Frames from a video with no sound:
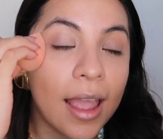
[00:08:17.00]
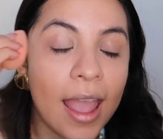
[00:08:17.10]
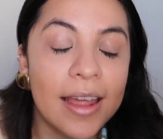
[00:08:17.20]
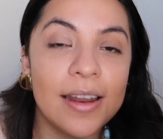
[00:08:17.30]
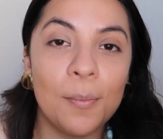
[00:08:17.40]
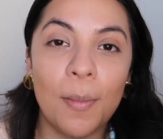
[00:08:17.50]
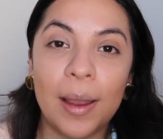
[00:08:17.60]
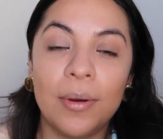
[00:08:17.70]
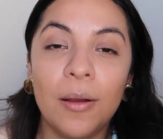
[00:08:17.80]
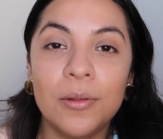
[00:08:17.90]
and my
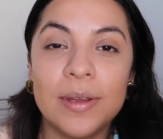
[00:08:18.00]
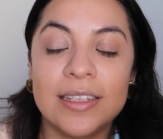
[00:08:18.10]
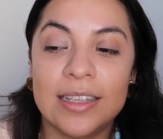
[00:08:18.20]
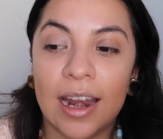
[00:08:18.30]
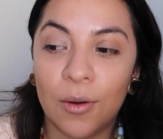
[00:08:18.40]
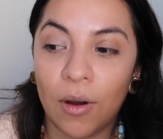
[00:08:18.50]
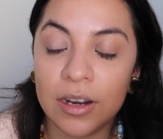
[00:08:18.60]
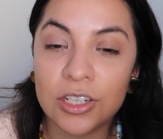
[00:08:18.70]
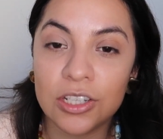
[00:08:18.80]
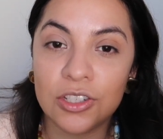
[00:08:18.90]
problem is that I want
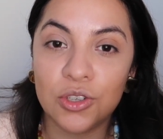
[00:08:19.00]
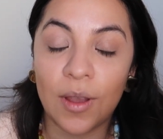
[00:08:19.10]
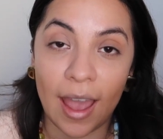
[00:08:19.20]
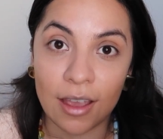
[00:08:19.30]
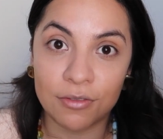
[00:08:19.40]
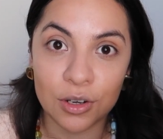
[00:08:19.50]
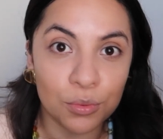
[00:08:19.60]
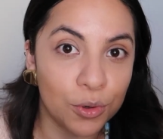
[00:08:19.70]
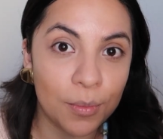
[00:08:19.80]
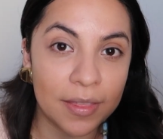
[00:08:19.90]
to just do every
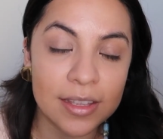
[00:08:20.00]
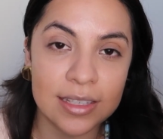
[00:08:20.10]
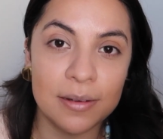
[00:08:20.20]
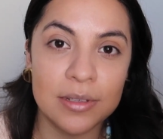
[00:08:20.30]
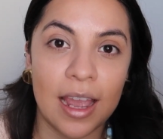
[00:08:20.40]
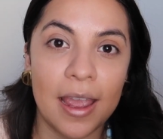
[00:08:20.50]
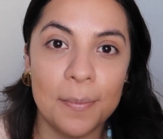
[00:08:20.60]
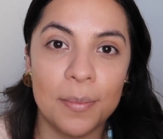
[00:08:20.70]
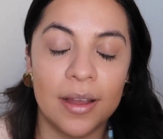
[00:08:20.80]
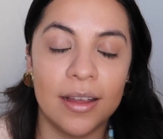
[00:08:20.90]
room at the same
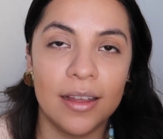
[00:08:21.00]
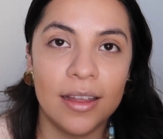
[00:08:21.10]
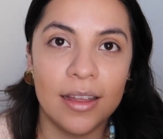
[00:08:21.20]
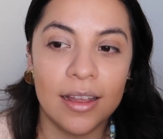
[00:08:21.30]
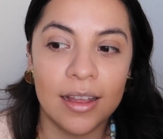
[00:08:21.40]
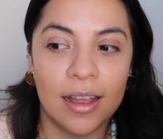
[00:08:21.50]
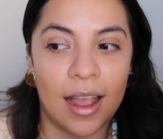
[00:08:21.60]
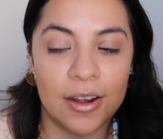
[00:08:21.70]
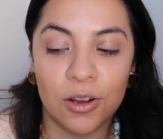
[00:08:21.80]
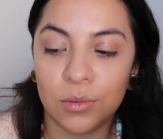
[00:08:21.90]
time, but
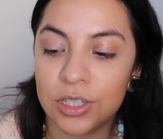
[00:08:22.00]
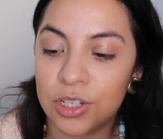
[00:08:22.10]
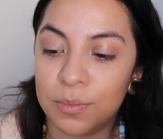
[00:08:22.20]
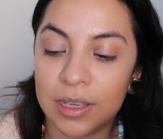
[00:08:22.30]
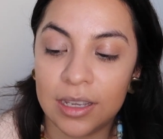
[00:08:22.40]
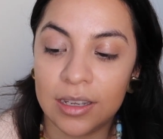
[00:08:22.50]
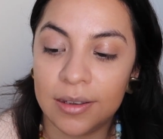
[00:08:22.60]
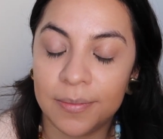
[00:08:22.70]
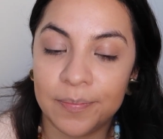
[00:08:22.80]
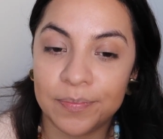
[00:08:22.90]
I know we should
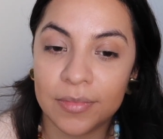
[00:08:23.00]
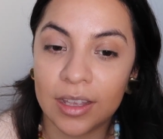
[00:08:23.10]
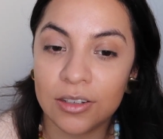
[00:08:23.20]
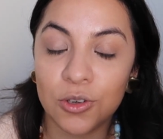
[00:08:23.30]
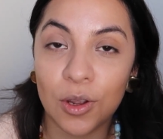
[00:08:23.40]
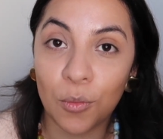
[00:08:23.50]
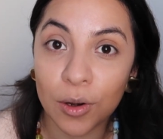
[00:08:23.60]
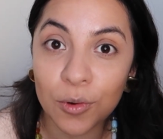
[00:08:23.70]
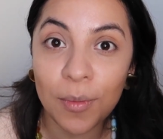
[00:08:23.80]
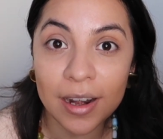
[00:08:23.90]
be doing
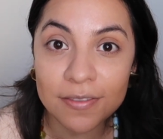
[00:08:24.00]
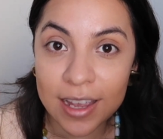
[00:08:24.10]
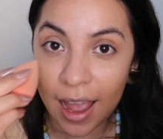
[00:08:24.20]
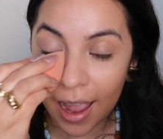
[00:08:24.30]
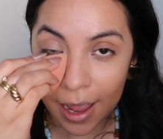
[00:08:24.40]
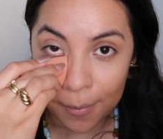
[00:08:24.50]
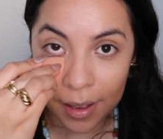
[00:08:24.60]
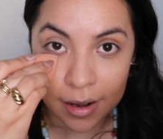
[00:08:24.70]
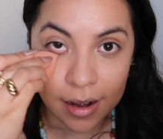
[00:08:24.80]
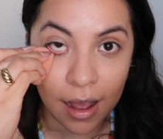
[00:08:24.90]
one room at a time
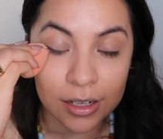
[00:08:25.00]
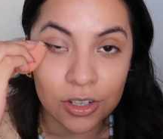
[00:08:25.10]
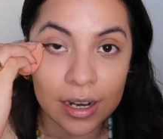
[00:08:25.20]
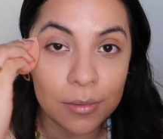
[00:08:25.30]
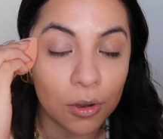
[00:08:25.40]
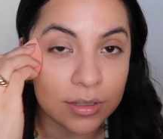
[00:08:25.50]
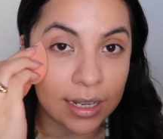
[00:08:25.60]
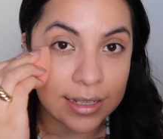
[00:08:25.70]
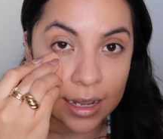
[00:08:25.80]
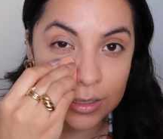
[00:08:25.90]
and not trying to
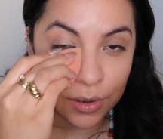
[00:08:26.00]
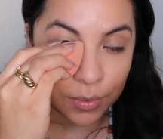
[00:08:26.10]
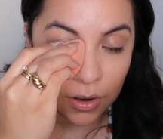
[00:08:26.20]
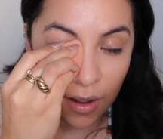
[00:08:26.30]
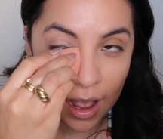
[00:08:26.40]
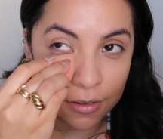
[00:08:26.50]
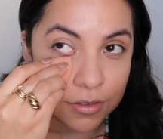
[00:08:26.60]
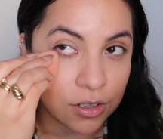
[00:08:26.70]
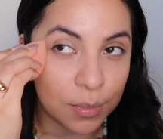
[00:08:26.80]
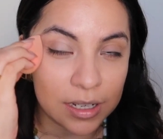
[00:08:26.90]
multitask when we don't have
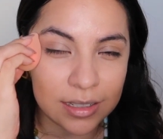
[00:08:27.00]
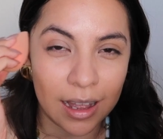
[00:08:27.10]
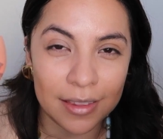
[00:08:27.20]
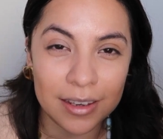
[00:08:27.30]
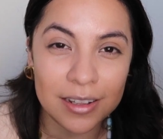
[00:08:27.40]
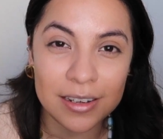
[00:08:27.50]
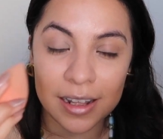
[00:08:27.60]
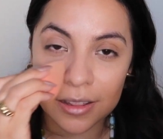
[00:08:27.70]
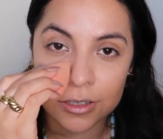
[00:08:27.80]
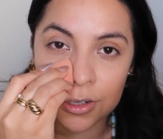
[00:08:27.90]
to, because at the end of the
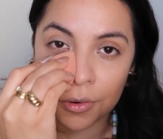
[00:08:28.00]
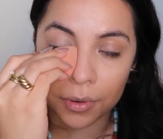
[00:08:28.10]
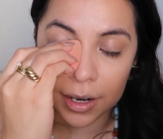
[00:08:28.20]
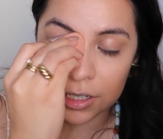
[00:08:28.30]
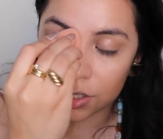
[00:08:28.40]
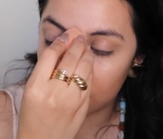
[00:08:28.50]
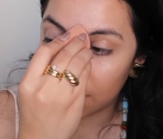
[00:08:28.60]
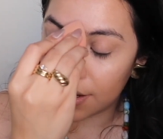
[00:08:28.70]
day there's no rush.